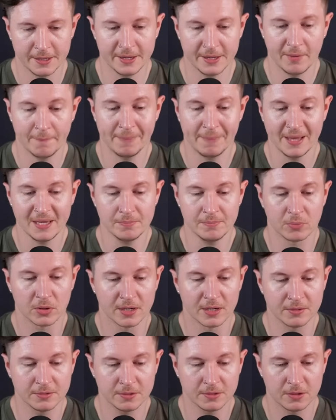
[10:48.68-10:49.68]
Now, Blaine
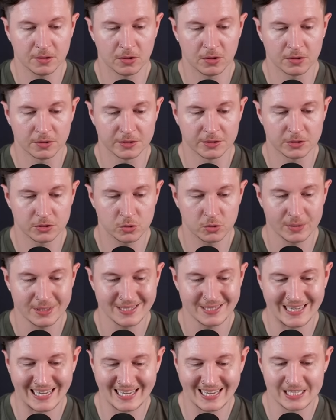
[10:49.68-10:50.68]
Brown on
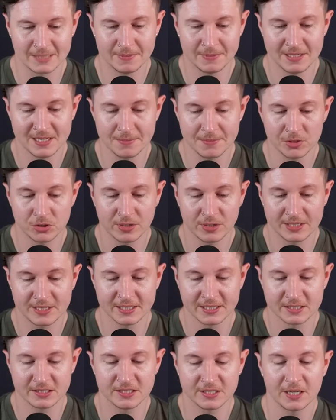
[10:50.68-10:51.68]
Twitter has been
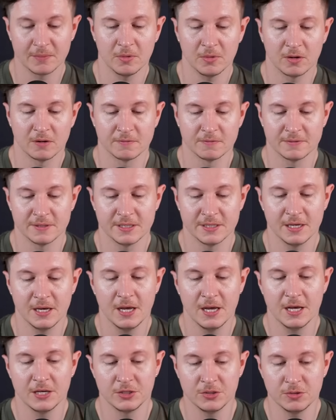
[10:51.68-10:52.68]
demonstrating some of the
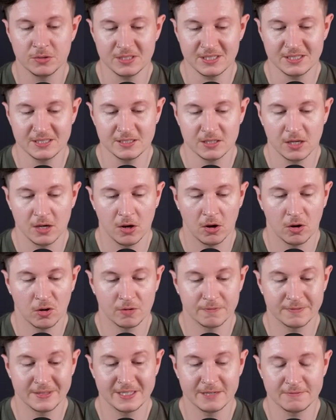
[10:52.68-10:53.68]
uses
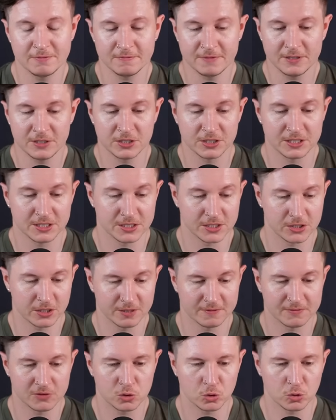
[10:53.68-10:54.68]
of the different features inside
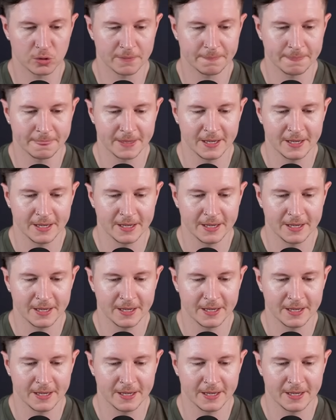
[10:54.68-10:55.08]
of Sora.